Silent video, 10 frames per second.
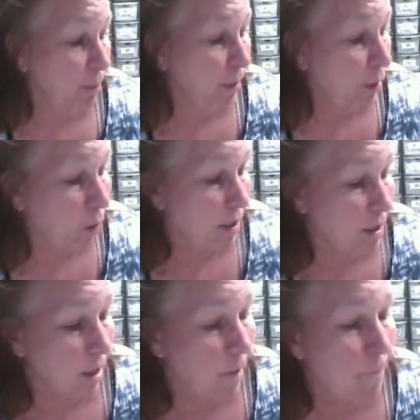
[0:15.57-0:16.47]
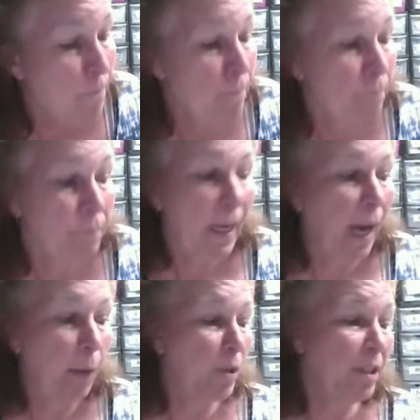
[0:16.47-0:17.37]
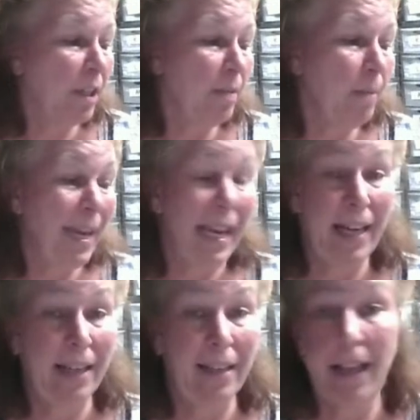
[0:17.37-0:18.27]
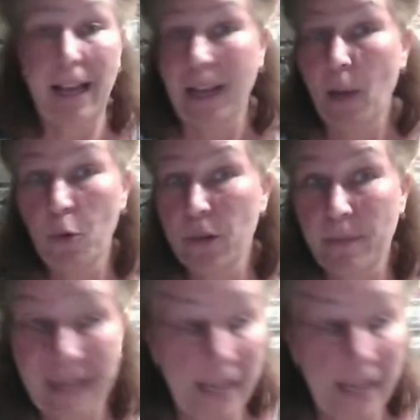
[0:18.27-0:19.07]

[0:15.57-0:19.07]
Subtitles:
because I wasn't going to make 8 o'clock. I wouldn't have made